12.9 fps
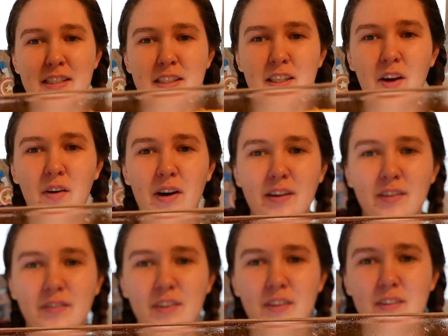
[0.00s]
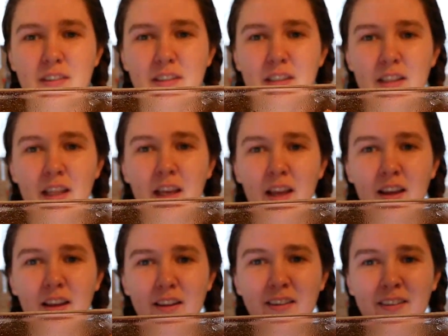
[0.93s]
So I don't know if you can see
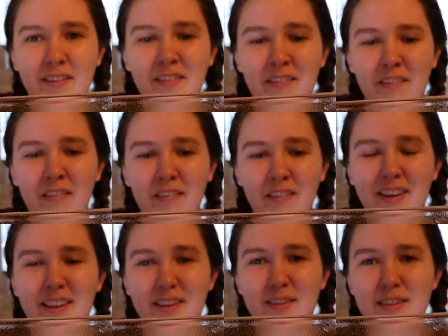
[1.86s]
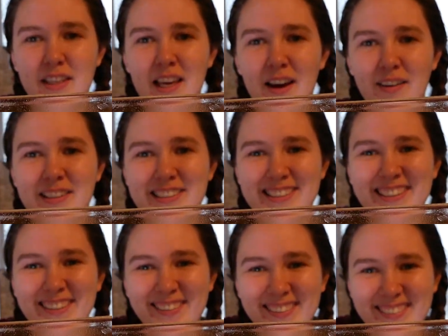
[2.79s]
that. Can you see how it
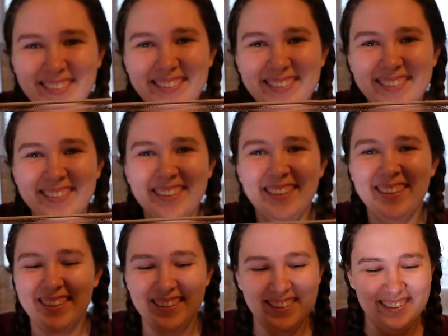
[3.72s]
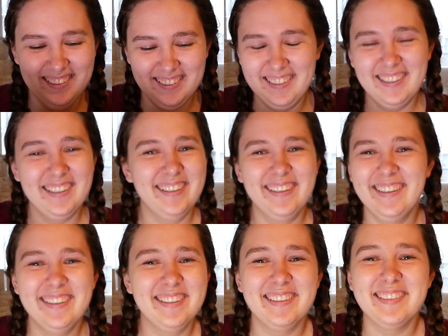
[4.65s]
jiggles?
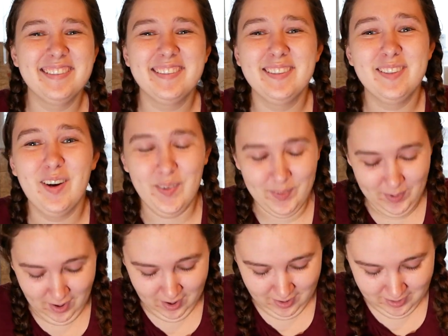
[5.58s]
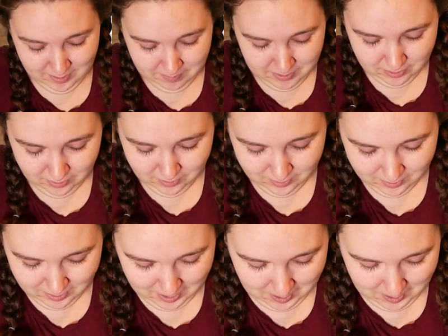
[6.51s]
It is so raw in the middle.